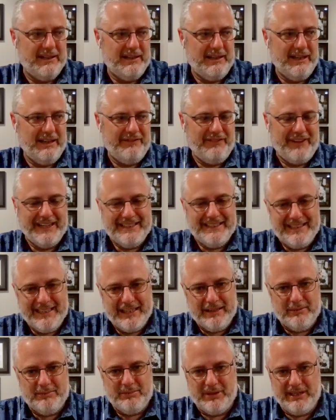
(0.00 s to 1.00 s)
if I
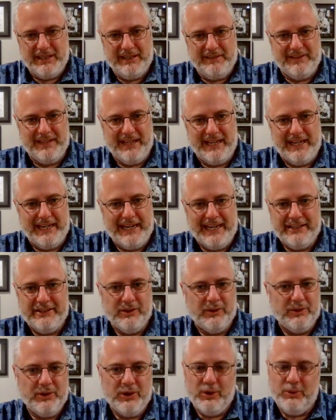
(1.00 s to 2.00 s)
didn't believe that, I
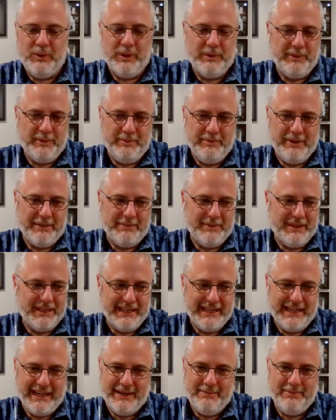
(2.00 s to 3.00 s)
don't know what would make me
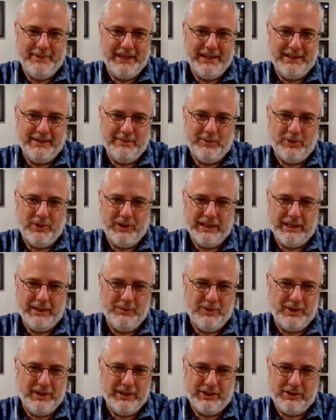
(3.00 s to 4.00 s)
get out of bed in the morning and
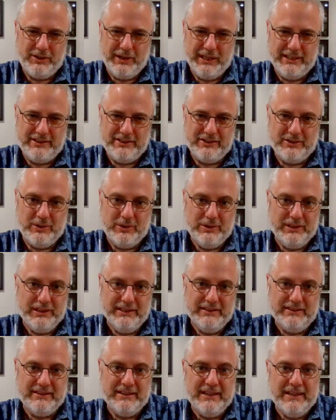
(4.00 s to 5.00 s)
want to create
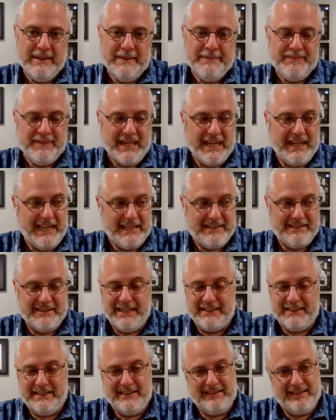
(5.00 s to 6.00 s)
stories. And that's
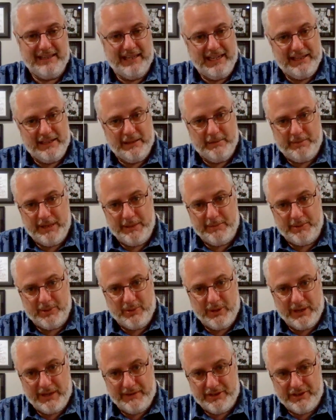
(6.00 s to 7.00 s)
not to say that people who
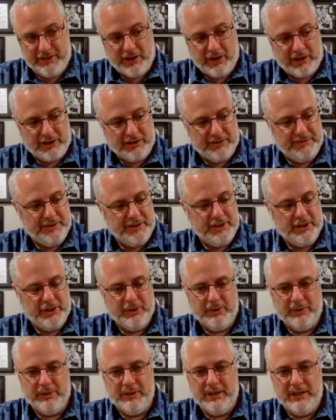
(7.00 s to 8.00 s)
have a darker
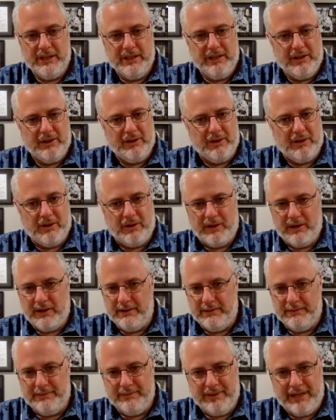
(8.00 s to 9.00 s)
view or
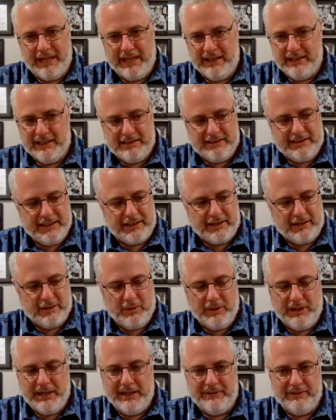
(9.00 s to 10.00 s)
are nihilistic or
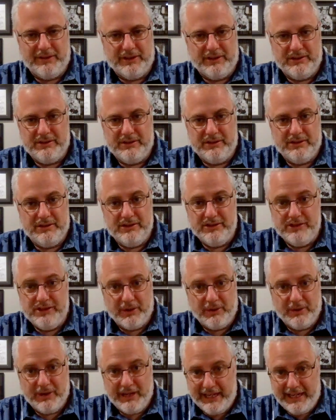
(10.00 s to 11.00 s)
whatever
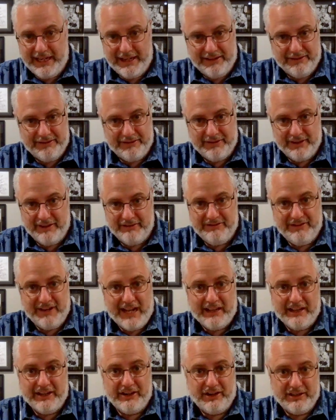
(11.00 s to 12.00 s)
don't have a
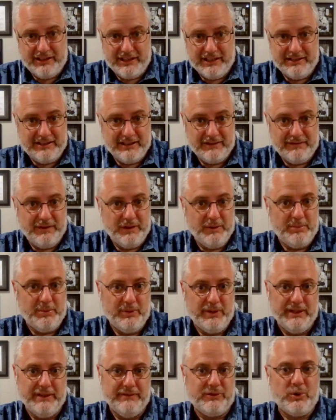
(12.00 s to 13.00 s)
valid artistic
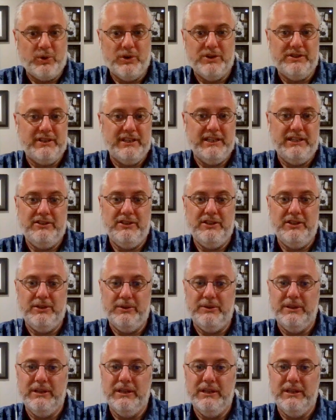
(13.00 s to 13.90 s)
viewpoint. Of course they do.